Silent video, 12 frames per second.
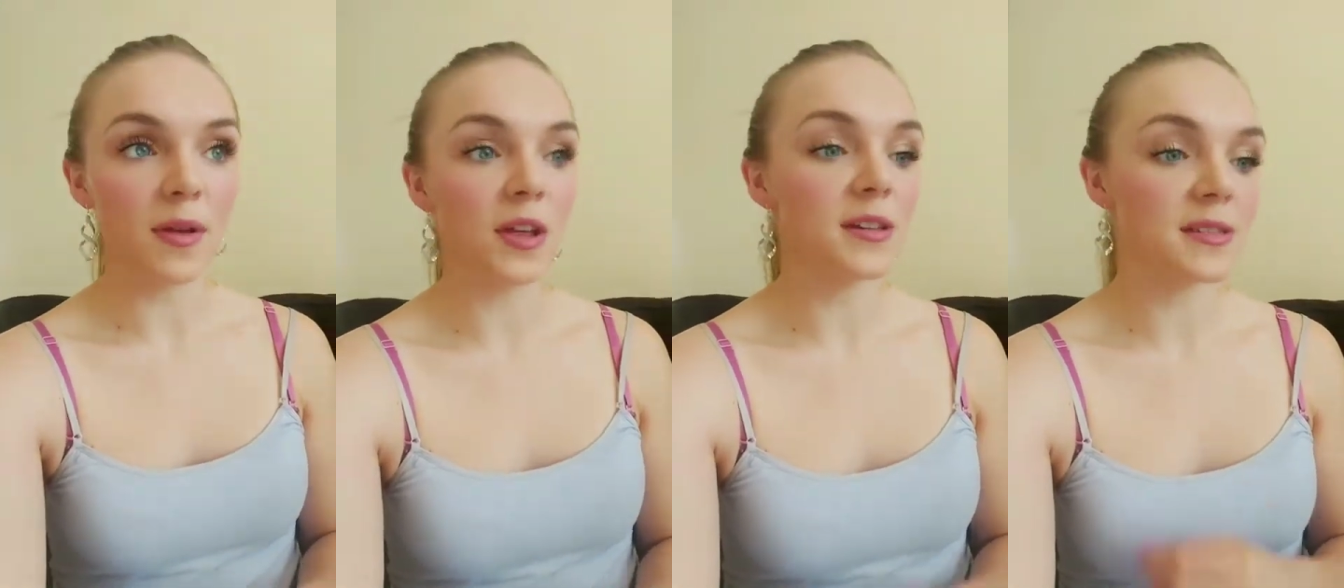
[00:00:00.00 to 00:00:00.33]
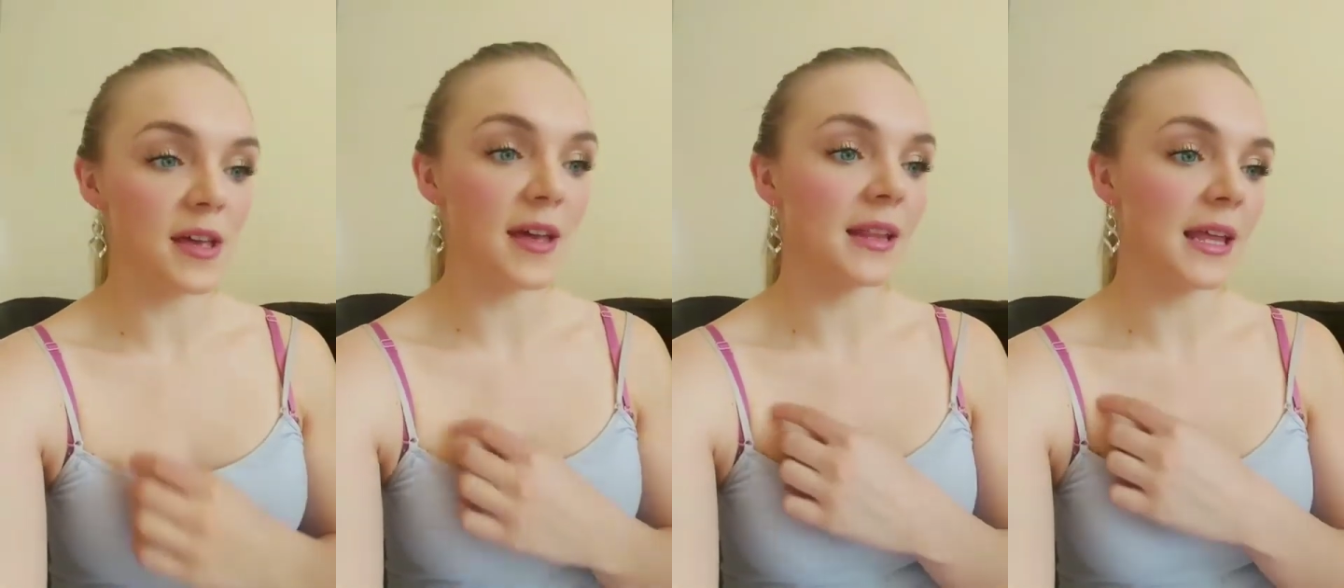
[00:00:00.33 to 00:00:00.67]
because
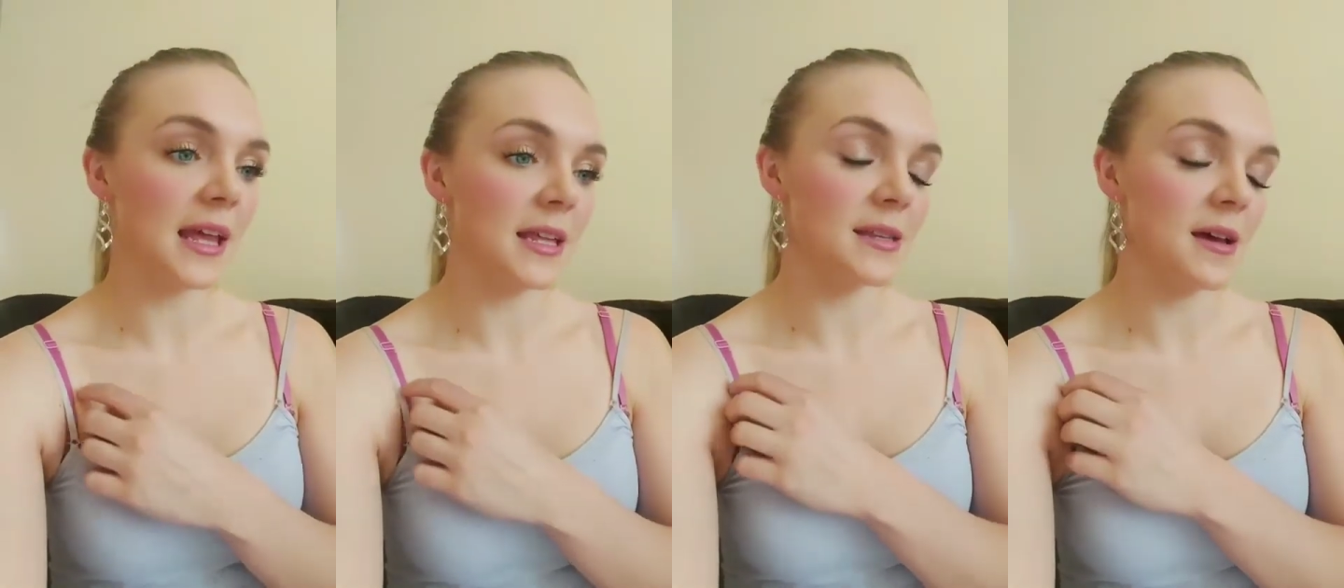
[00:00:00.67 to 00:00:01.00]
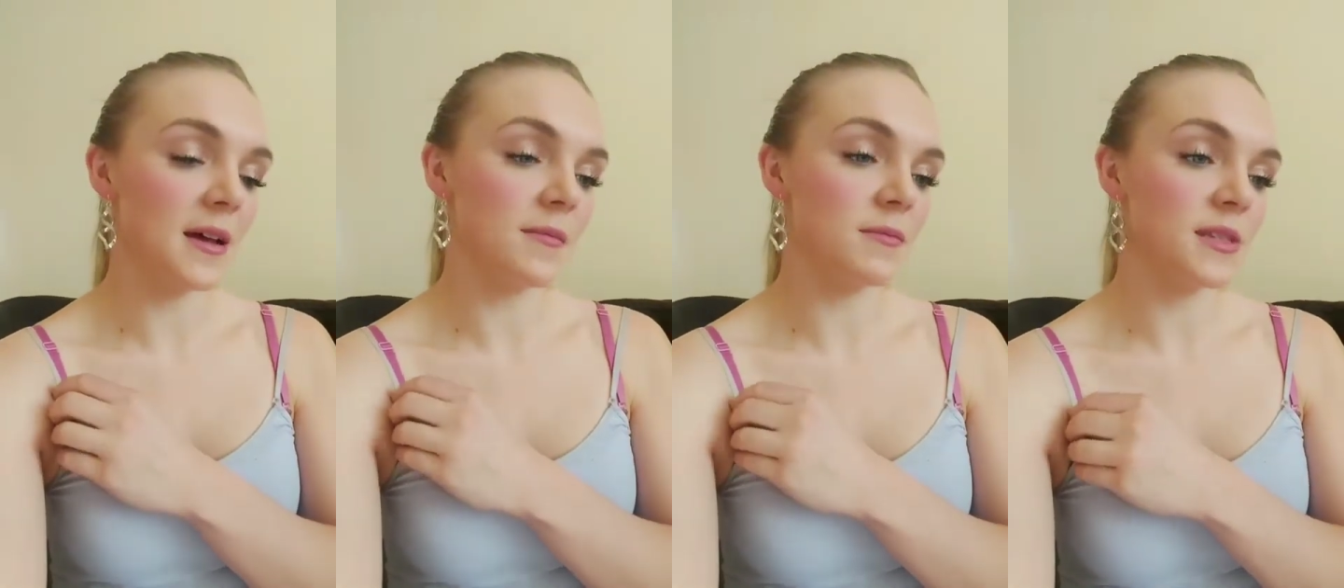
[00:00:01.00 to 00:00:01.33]
certainly
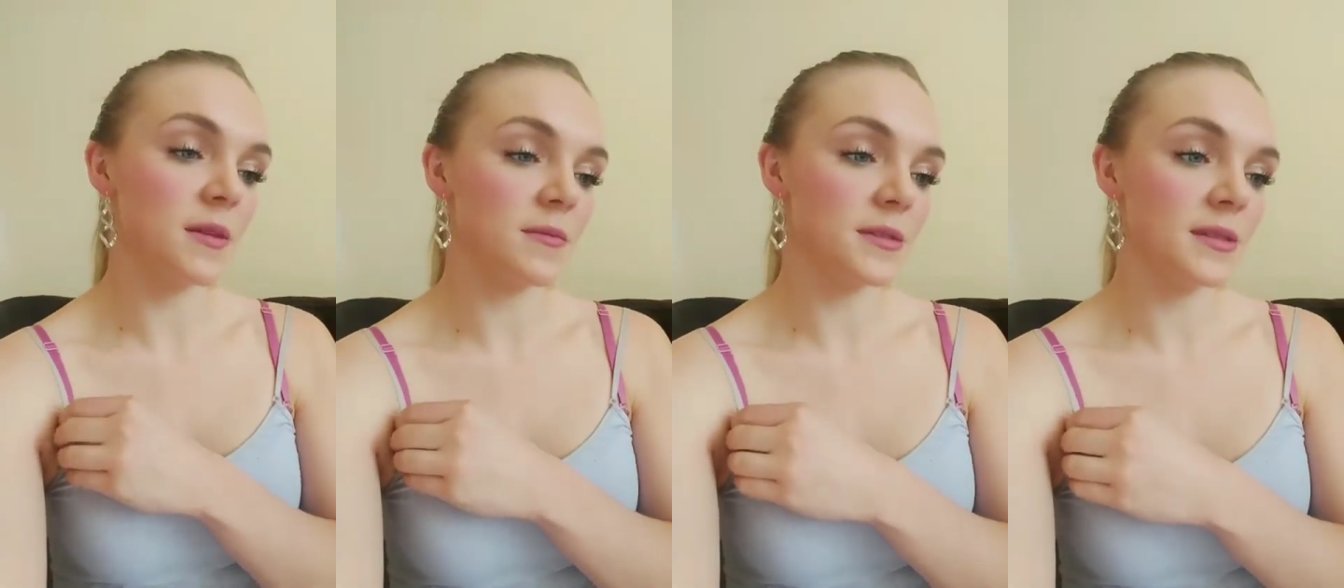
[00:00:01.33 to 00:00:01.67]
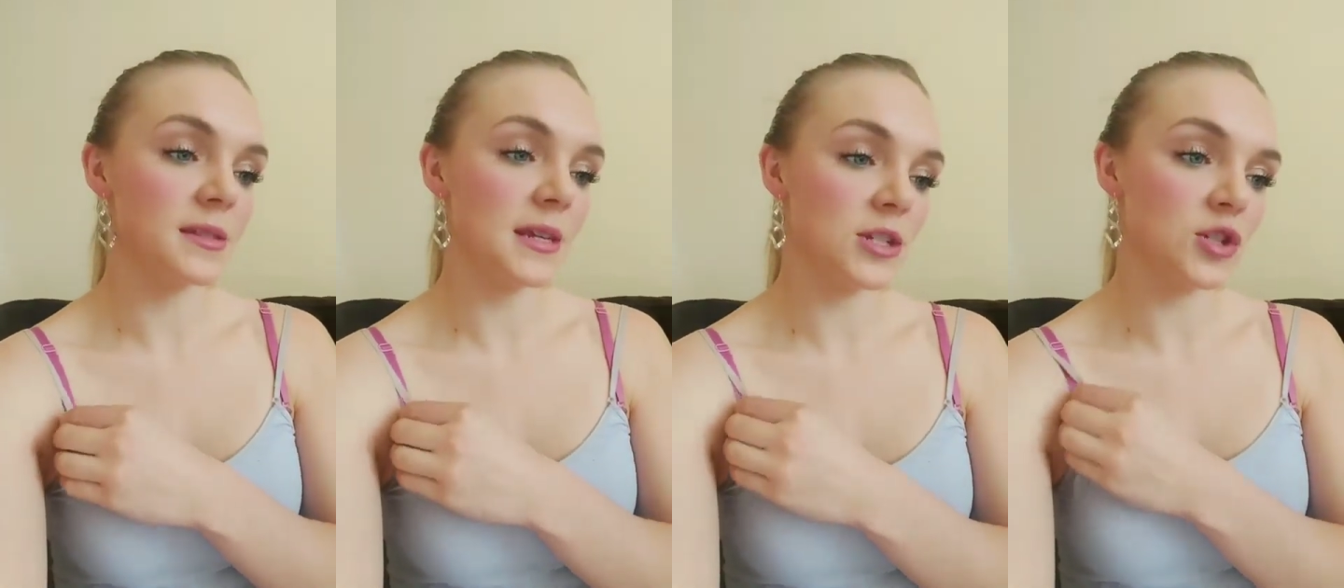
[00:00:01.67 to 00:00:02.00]
in some
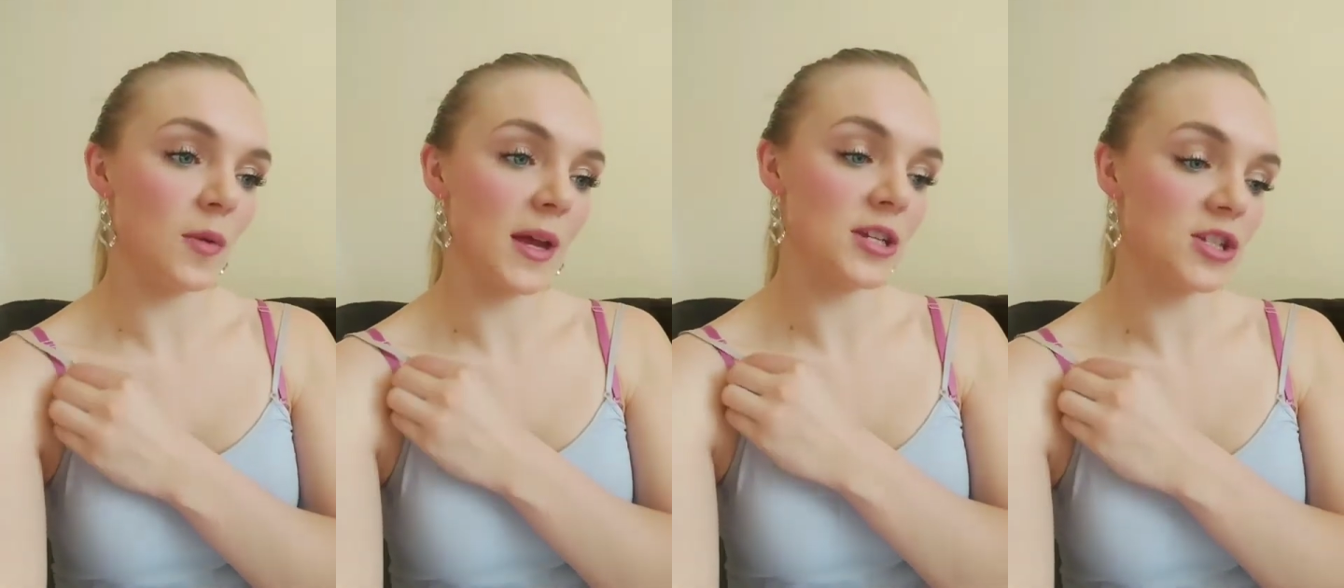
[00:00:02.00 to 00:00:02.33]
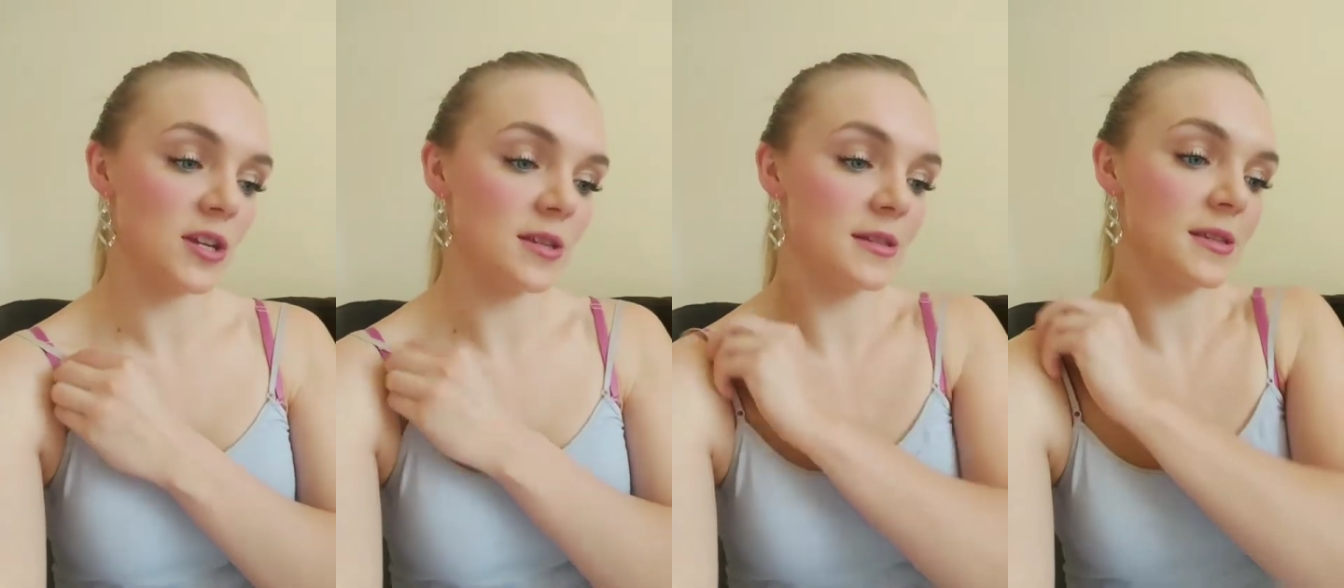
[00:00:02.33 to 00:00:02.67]

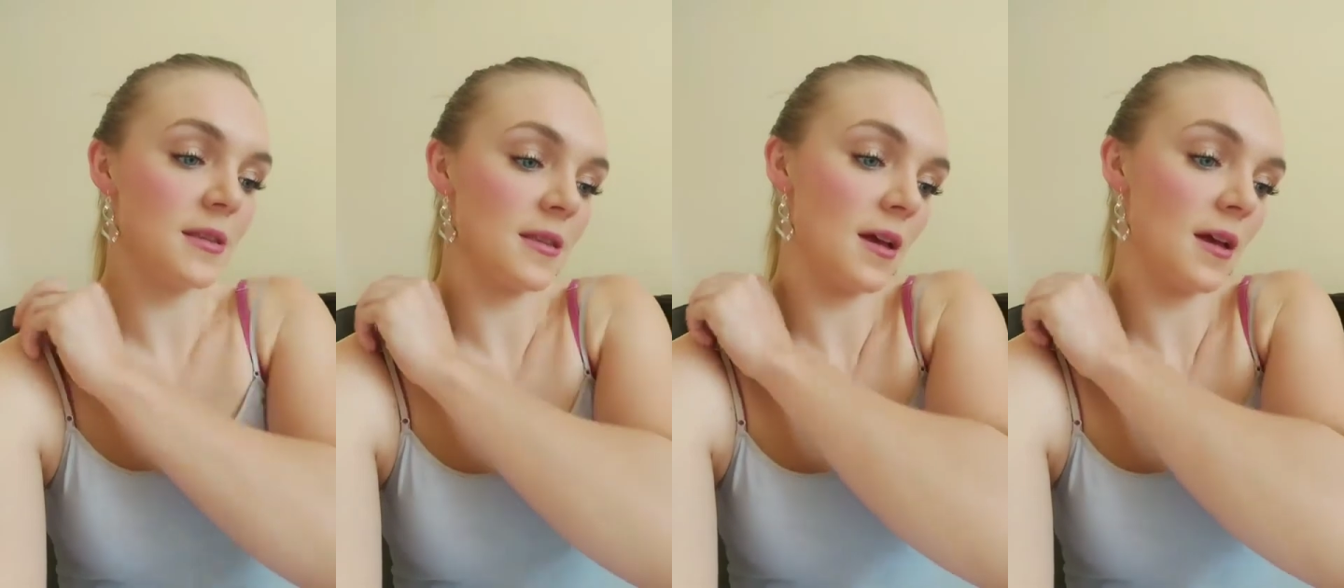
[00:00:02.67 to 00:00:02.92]
situations